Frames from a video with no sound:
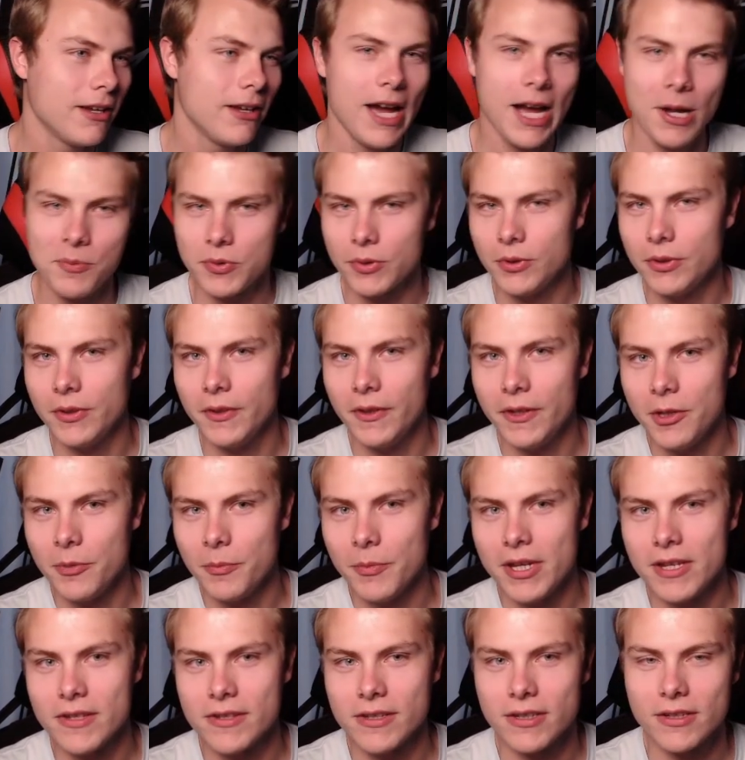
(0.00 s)
Absolutely
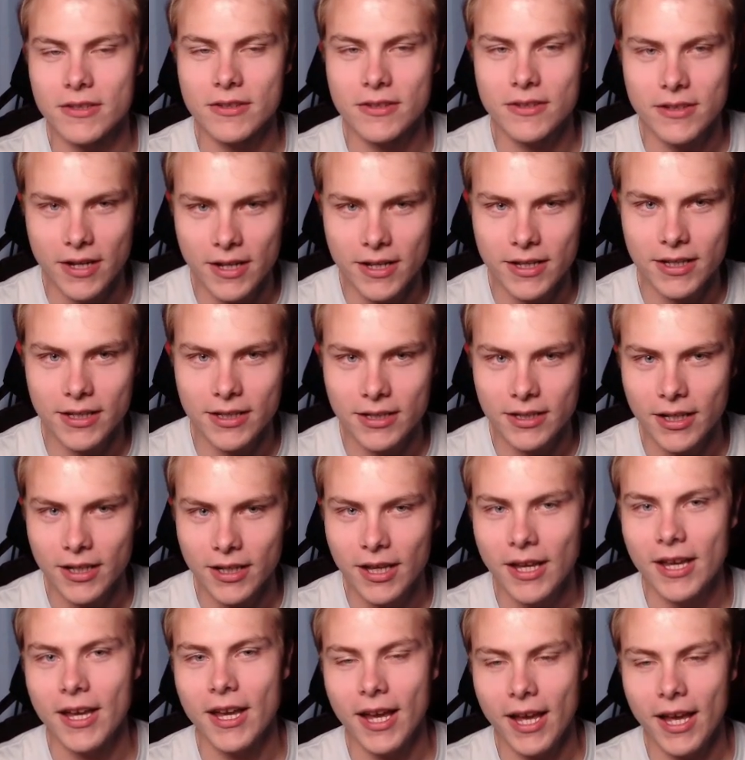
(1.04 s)
amazing and stunning,
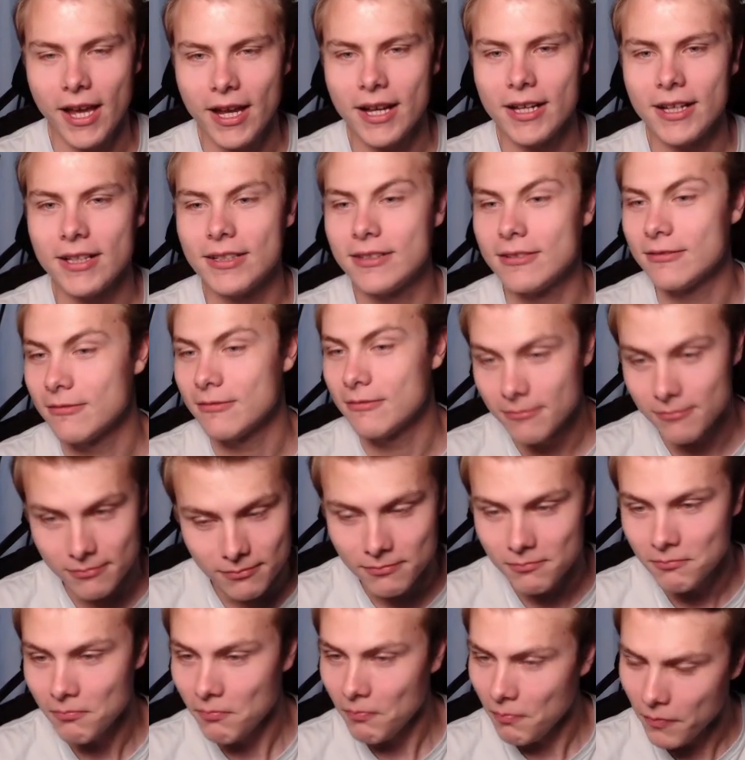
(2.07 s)
and
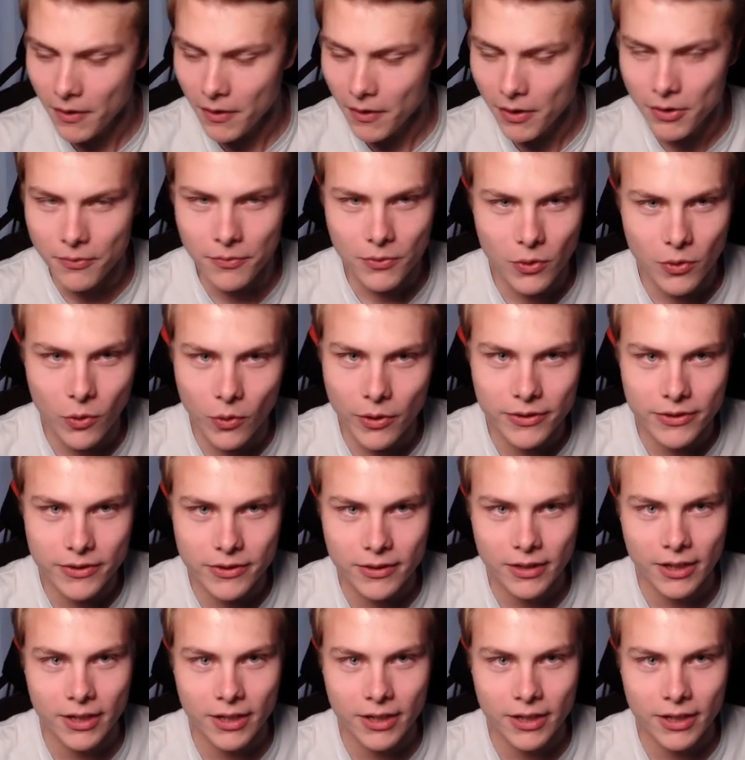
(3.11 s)
of course,